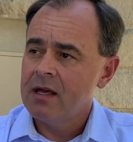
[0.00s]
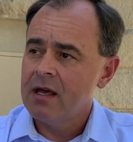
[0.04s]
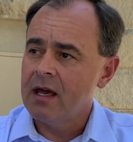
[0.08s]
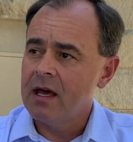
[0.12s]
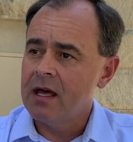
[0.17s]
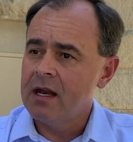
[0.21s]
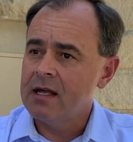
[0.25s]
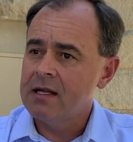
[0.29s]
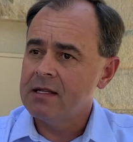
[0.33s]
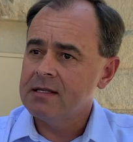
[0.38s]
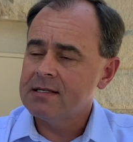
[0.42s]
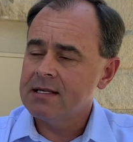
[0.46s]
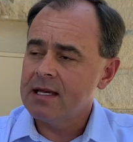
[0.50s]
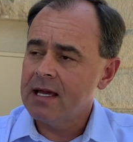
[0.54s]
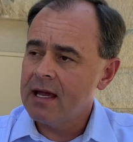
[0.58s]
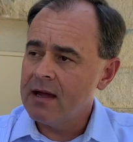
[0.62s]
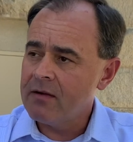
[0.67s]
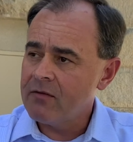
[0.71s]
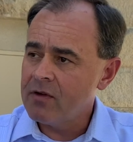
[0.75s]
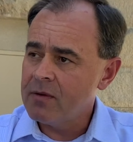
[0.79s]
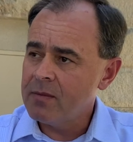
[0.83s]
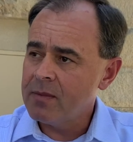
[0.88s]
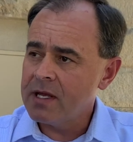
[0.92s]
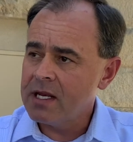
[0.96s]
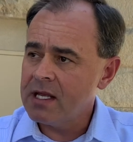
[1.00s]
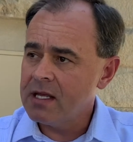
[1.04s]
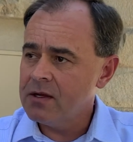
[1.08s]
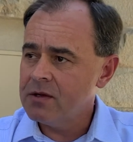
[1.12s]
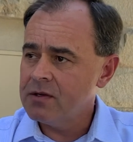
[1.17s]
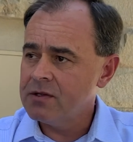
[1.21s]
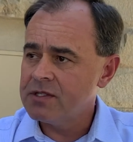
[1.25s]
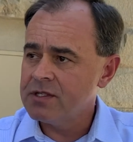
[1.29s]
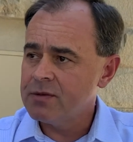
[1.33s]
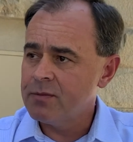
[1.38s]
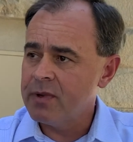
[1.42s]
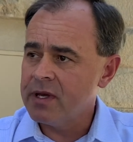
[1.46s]
and it's everybody
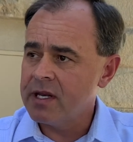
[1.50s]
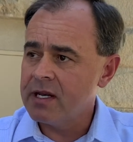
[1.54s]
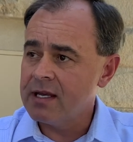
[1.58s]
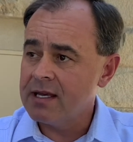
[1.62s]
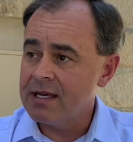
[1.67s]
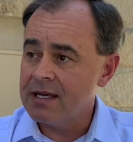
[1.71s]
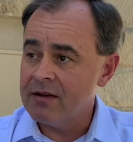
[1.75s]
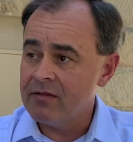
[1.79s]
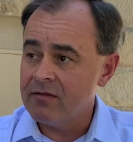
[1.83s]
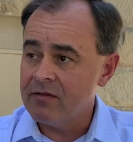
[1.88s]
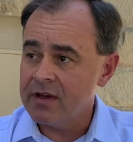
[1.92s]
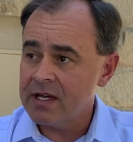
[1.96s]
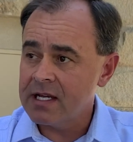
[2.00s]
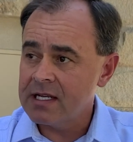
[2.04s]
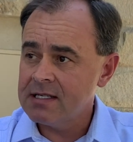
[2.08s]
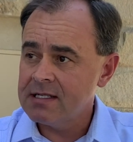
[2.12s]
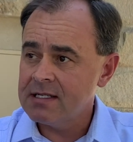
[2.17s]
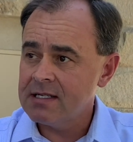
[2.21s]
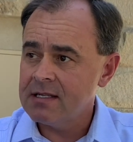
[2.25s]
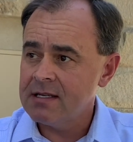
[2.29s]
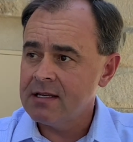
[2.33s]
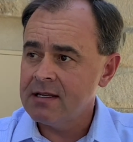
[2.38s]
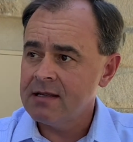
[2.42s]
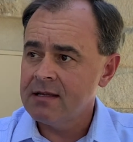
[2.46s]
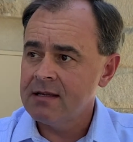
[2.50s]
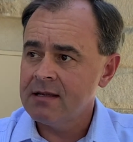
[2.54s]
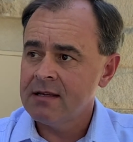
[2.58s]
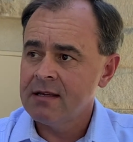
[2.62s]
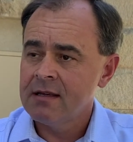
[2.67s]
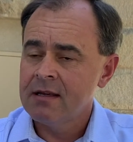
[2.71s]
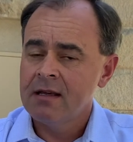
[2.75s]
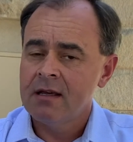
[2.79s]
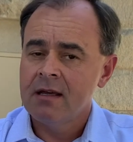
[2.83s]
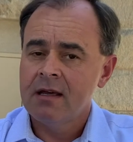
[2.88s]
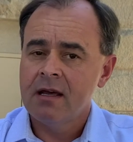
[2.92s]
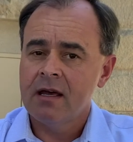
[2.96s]
who's been convicted
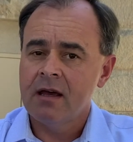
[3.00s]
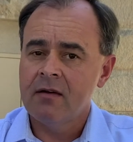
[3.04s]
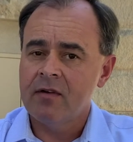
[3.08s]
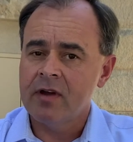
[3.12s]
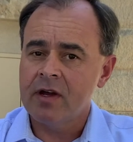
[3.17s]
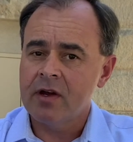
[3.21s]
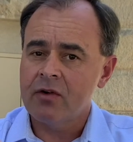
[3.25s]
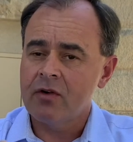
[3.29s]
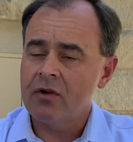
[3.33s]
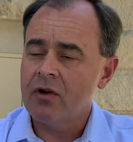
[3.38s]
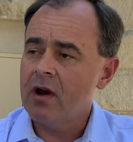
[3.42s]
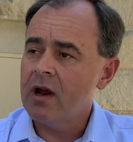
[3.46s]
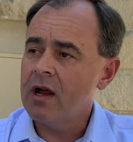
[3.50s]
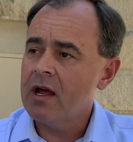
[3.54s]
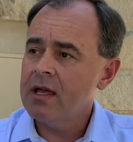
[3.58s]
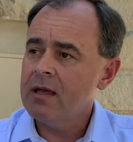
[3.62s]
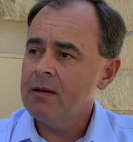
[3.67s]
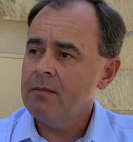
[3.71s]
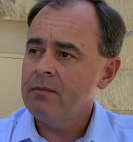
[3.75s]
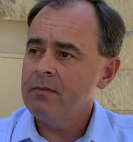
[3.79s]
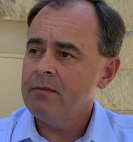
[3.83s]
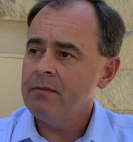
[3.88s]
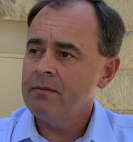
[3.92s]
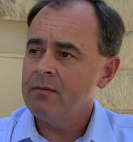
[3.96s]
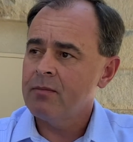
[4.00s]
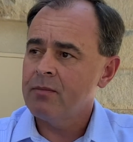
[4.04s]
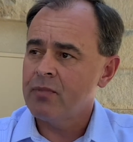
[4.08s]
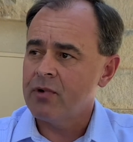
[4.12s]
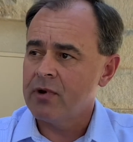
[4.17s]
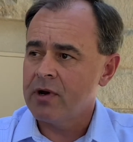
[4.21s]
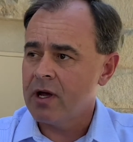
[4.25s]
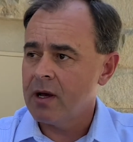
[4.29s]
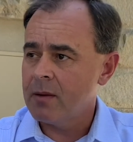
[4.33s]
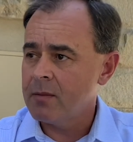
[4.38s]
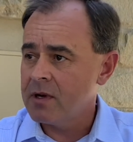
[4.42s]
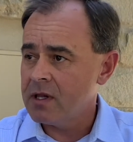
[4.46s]
of a crime,
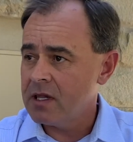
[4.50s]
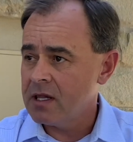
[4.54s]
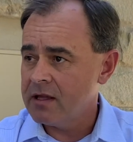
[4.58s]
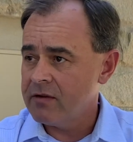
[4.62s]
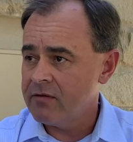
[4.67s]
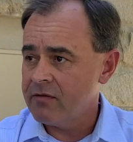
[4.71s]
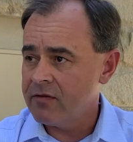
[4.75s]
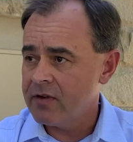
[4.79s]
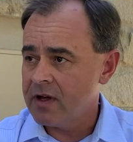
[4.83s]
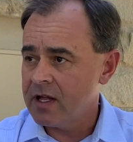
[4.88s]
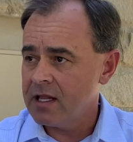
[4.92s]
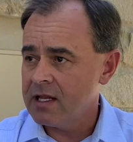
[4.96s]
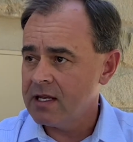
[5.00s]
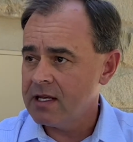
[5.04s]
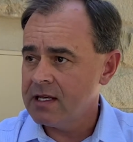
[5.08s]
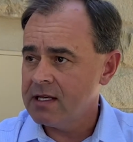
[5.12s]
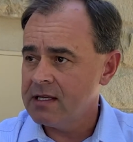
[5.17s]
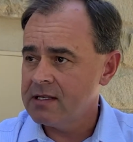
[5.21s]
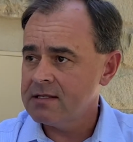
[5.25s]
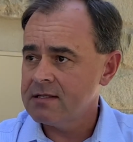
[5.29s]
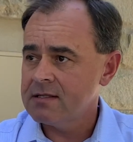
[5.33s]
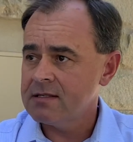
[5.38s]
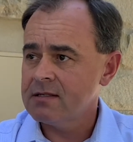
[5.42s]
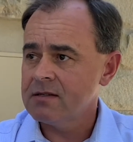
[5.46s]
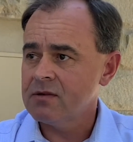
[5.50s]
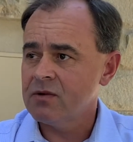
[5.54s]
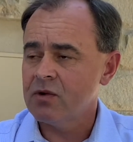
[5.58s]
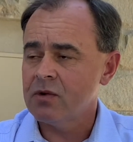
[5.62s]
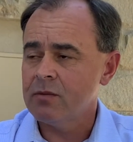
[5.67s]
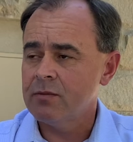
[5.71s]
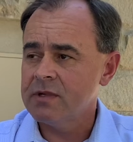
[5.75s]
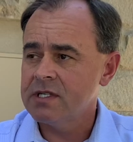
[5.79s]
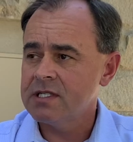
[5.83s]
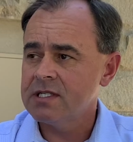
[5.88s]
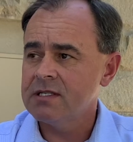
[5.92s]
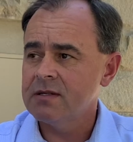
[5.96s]
predominantly felonies or
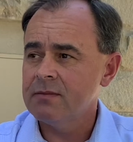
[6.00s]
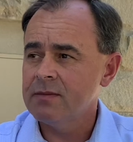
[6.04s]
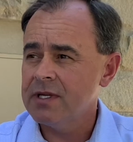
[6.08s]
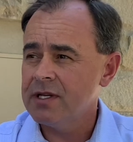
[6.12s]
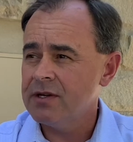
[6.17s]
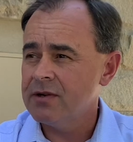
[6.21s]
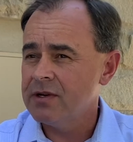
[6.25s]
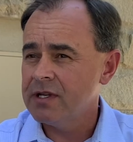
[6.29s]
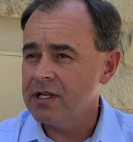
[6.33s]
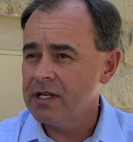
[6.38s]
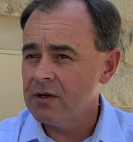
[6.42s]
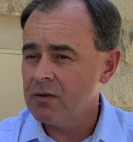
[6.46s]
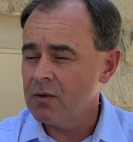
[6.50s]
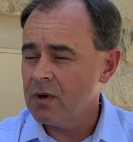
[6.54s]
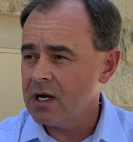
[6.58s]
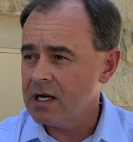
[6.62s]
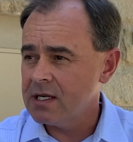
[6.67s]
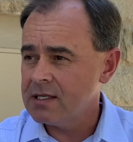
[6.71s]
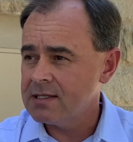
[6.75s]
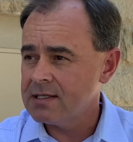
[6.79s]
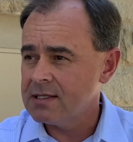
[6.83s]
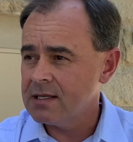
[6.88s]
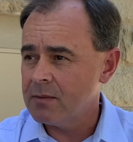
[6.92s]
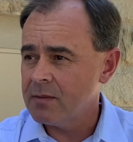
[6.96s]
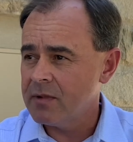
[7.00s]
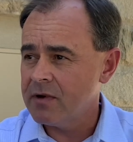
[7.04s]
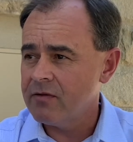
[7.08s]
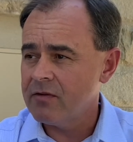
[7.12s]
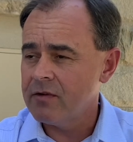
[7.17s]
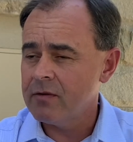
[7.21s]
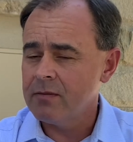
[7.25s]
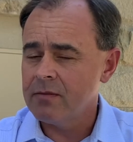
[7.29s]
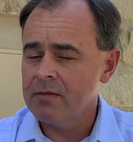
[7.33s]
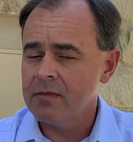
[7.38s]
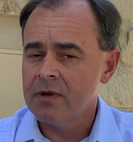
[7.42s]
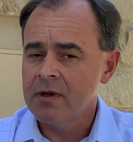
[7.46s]
misdemeanor DUIs, some of
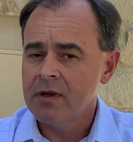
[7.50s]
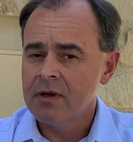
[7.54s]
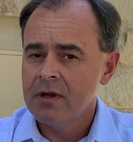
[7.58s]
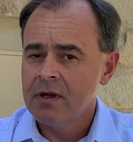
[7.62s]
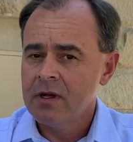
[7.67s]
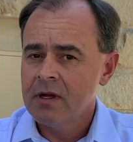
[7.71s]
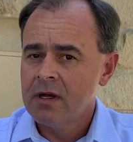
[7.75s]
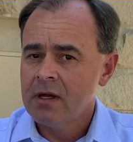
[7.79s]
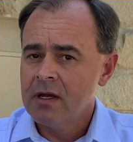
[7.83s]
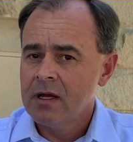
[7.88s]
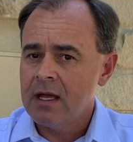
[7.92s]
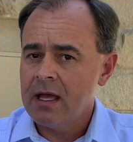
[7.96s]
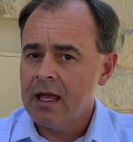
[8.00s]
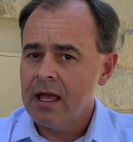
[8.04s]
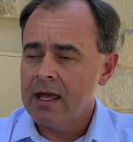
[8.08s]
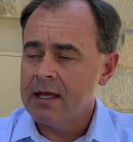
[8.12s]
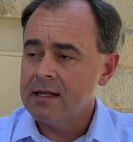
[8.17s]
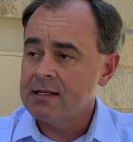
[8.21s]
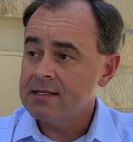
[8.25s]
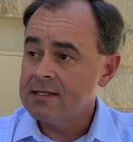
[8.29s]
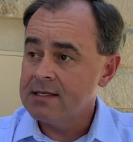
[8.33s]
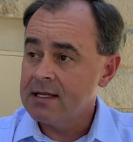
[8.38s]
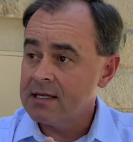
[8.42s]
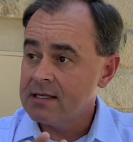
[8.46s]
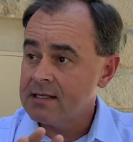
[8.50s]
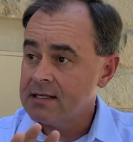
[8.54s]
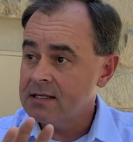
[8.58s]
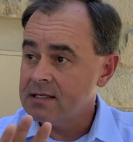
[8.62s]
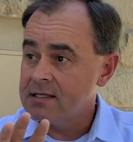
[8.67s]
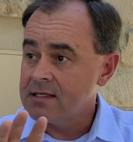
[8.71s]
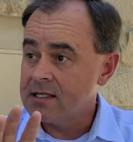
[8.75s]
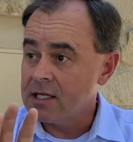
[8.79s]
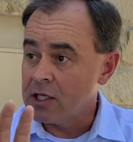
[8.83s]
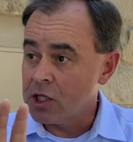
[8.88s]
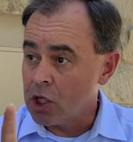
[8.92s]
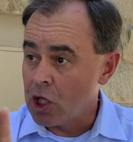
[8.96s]
them, and
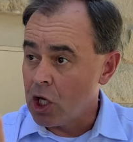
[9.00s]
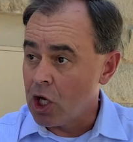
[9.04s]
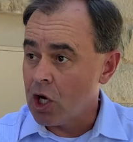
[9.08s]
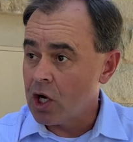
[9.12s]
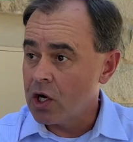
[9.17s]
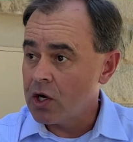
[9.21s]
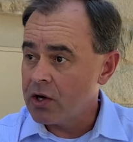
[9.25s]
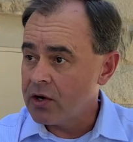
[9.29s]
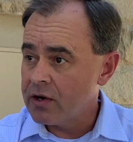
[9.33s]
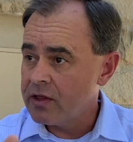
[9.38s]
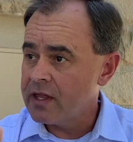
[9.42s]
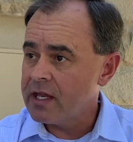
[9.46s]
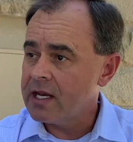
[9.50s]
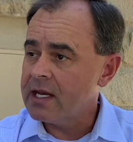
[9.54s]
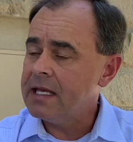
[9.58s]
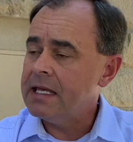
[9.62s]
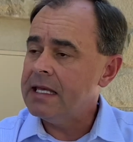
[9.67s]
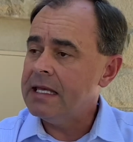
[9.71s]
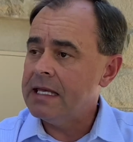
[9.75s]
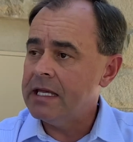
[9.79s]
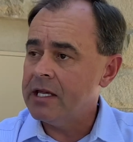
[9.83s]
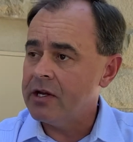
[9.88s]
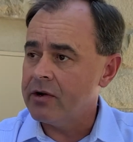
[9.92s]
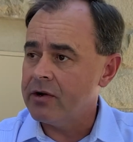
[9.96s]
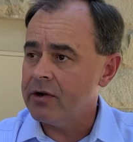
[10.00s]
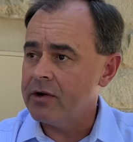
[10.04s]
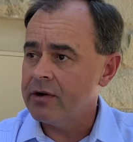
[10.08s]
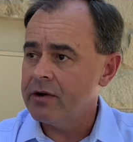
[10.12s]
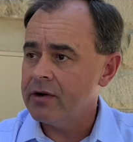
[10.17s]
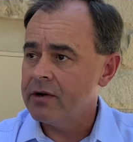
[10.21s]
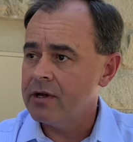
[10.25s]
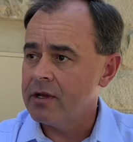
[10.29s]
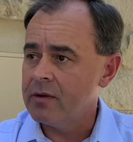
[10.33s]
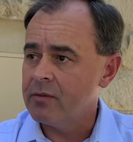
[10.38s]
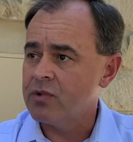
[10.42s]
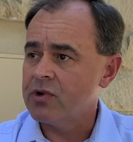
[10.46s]
sentenced to longer than a year
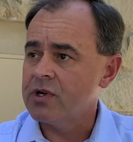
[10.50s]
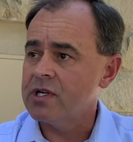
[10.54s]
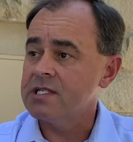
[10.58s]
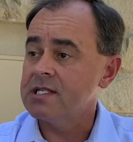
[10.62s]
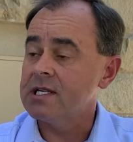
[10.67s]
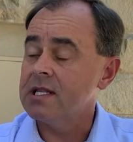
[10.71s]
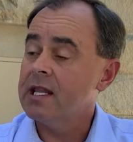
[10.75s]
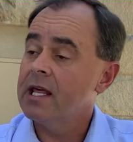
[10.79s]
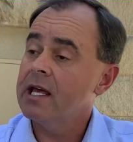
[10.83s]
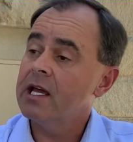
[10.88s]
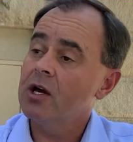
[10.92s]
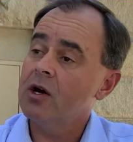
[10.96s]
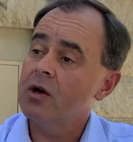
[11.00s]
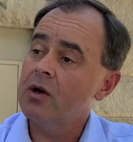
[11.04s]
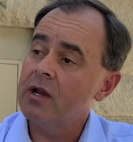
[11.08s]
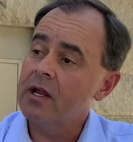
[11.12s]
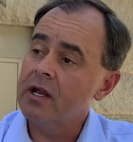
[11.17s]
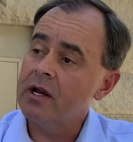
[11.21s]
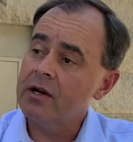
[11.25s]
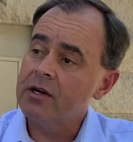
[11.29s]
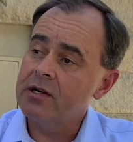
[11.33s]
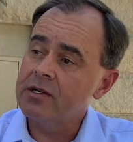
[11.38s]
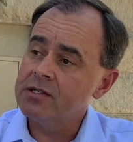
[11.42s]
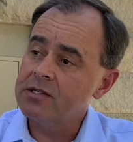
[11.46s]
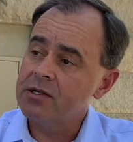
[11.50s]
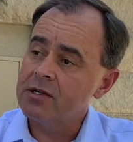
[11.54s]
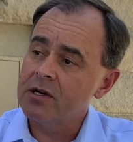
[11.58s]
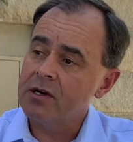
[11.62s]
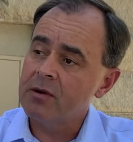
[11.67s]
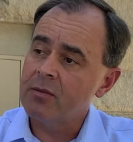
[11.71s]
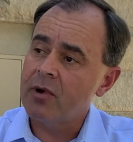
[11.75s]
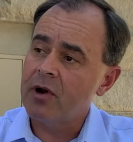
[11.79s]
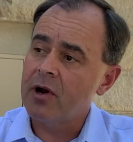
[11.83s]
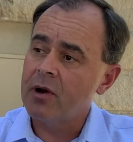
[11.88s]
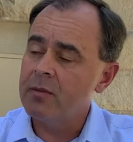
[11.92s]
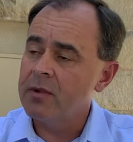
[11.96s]
in prison. They go to Arizona
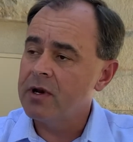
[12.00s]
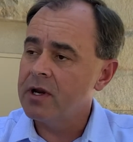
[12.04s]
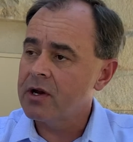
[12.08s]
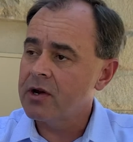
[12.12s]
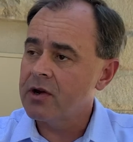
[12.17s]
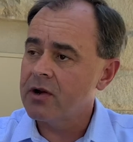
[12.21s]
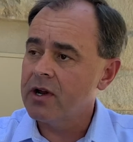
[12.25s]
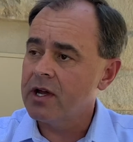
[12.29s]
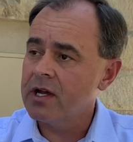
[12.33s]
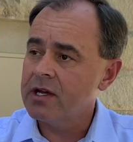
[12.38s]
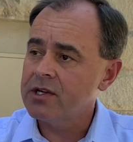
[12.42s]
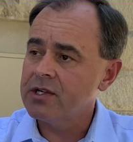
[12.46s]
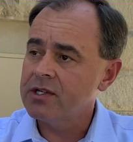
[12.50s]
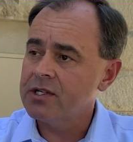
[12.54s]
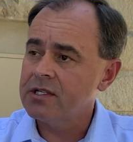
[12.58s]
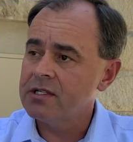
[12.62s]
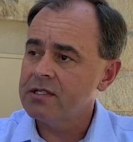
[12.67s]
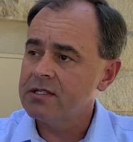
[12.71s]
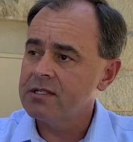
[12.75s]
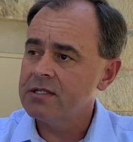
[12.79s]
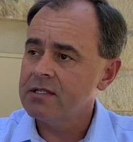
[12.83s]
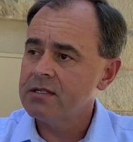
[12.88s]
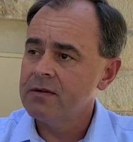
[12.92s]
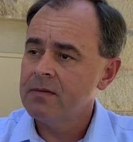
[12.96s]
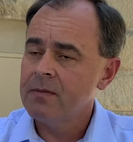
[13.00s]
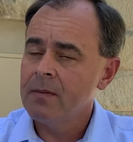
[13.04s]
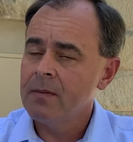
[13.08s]
Department of Corrections.